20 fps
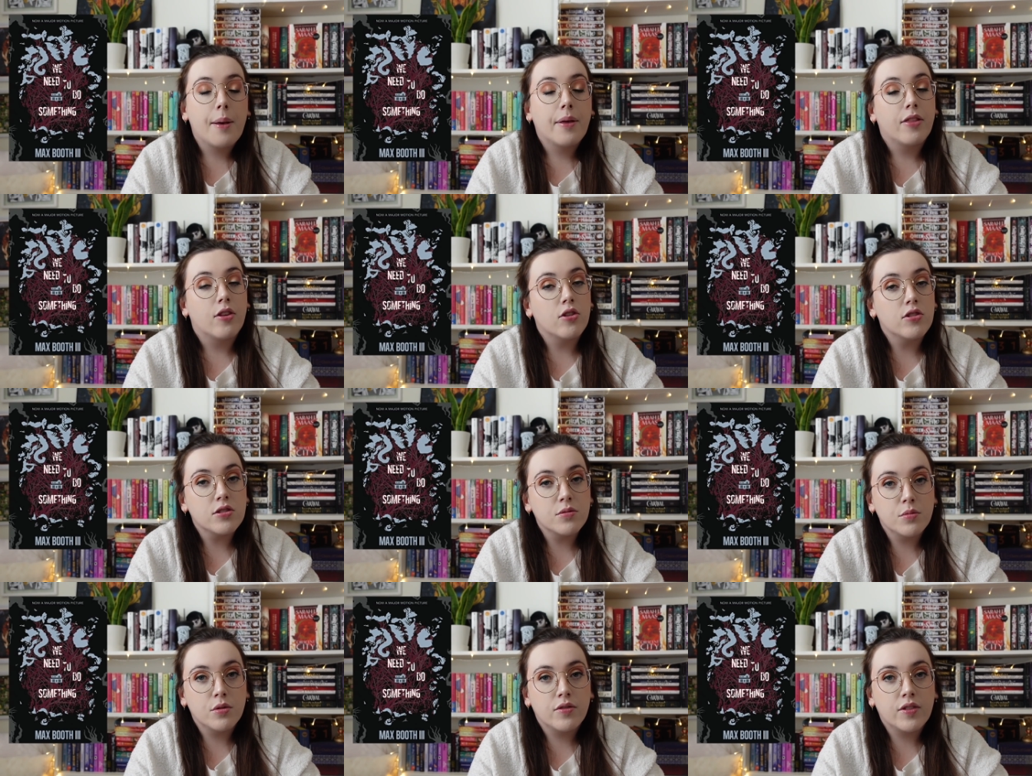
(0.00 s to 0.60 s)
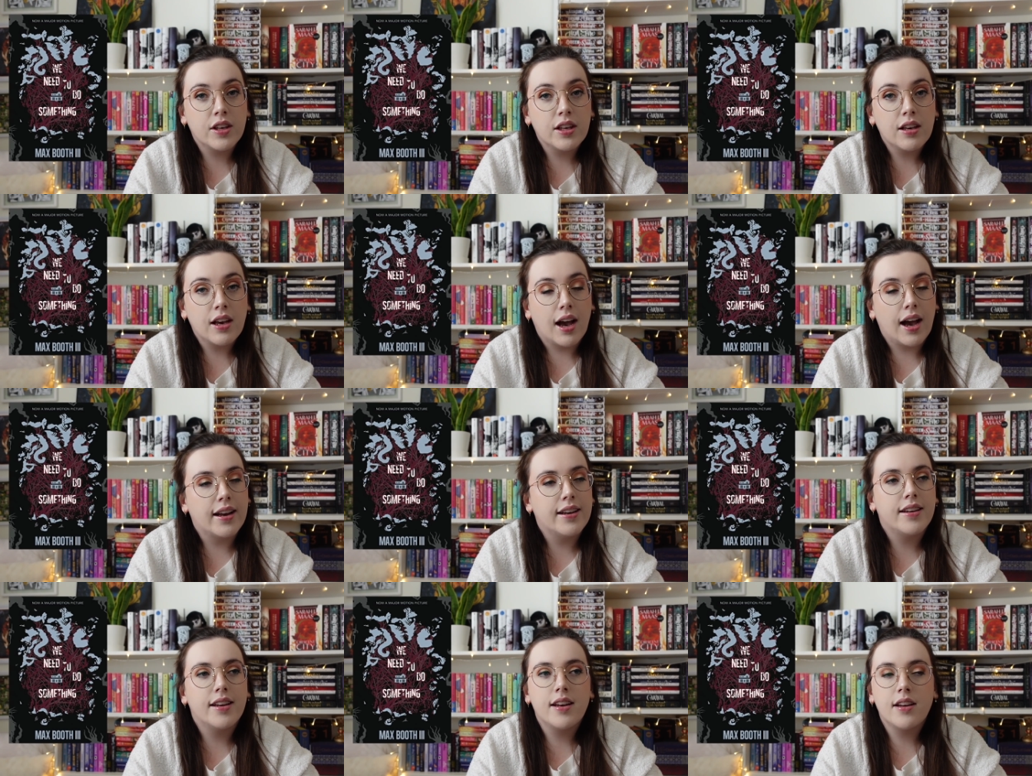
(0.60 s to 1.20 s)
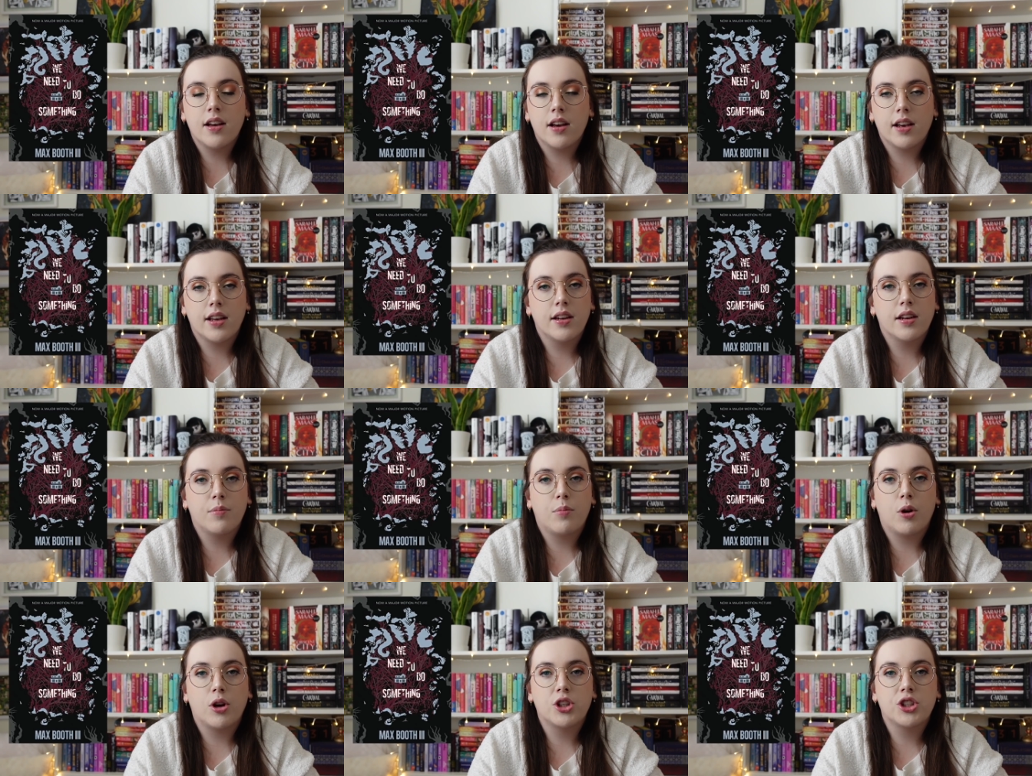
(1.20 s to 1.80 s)
There is a movie. I did not end
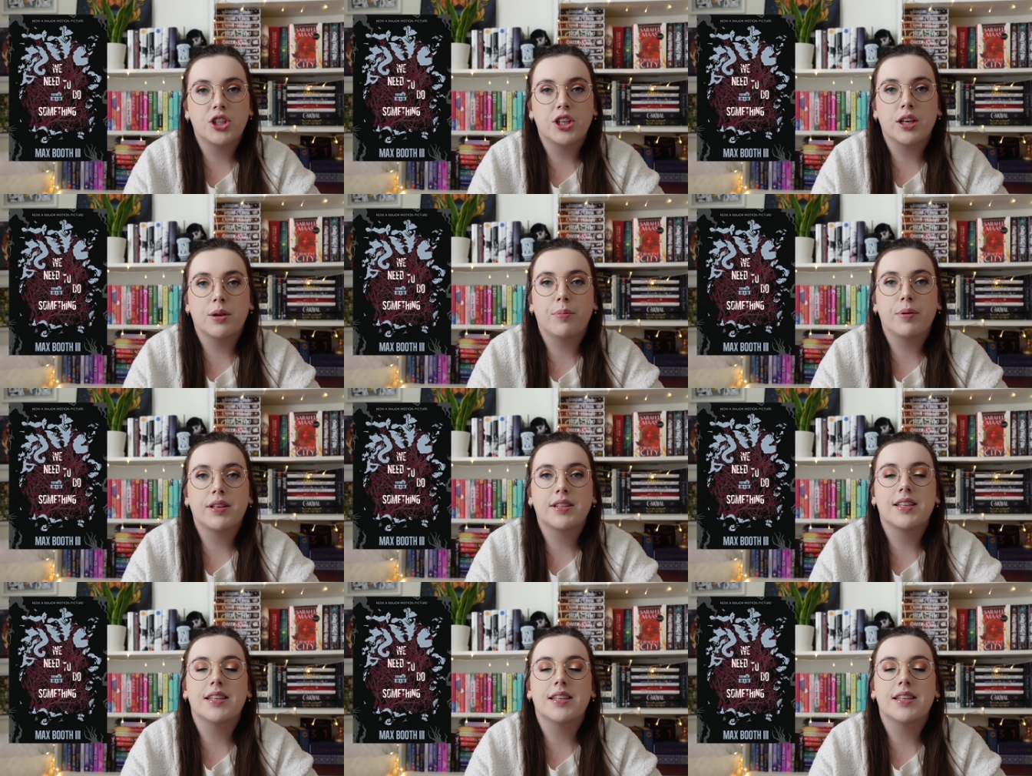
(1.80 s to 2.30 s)
up watching it because